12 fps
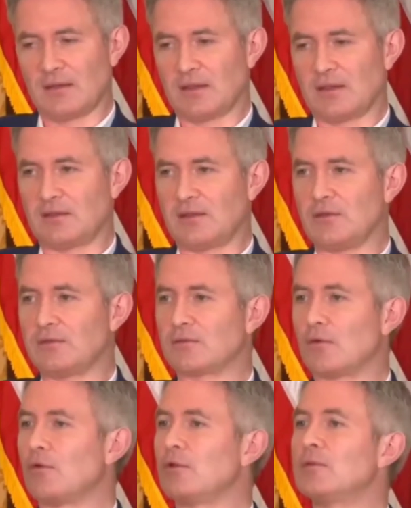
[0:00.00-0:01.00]
has used
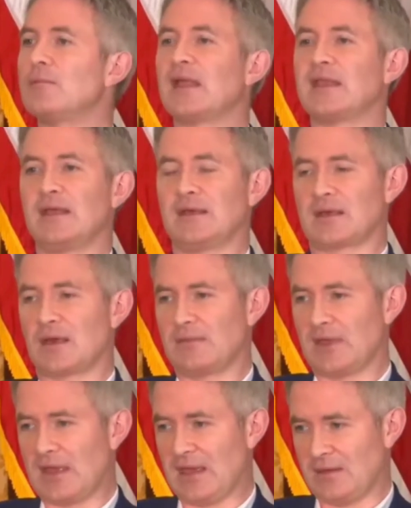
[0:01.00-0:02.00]
all money
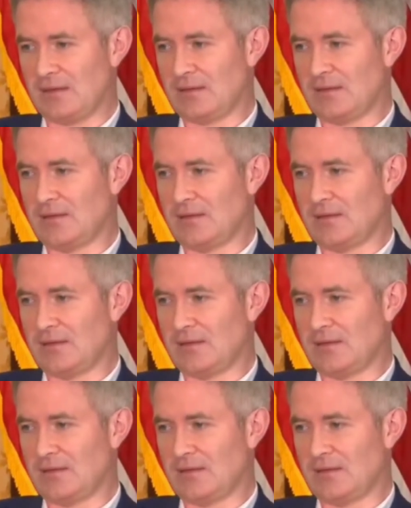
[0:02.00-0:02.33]
coming in